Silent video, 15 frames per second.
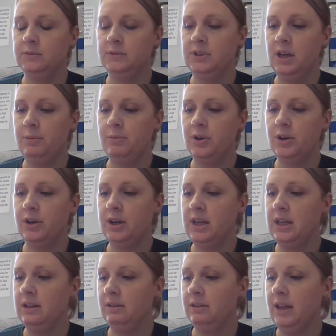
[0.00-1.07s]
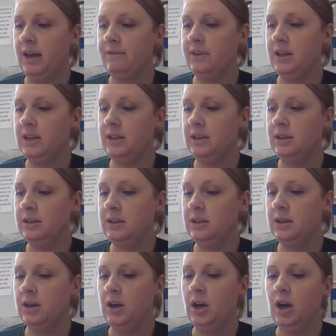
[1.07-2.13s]
Number 11,
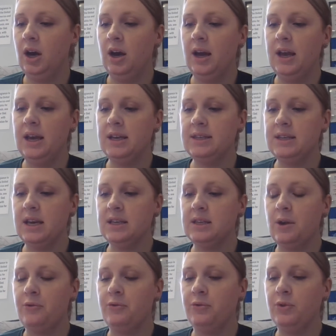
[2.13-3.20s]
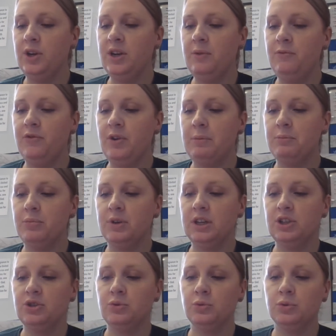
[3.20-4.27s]
it says freedom from
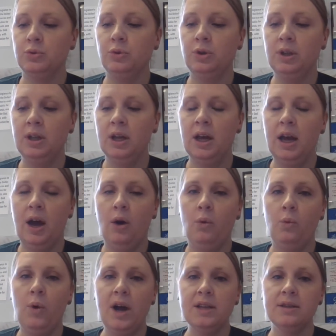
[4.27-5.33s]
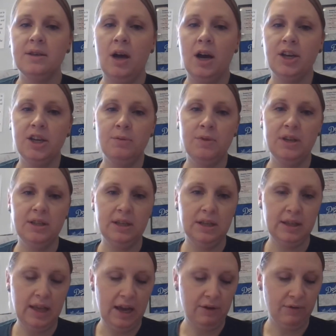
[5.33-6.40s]
British rule. What document
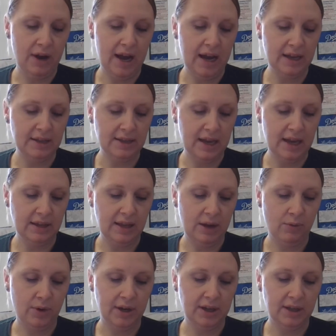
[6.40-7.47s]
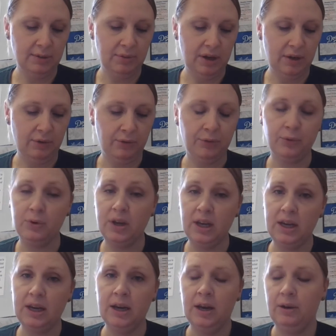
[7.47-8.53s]
did they write saying they wanted to be
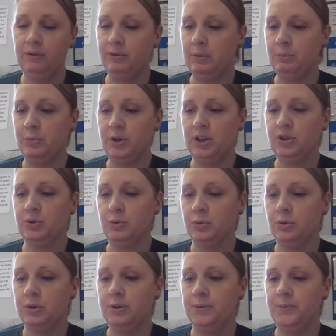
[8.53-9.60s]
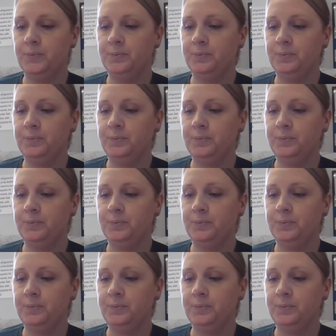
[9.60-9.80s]
free from British rule?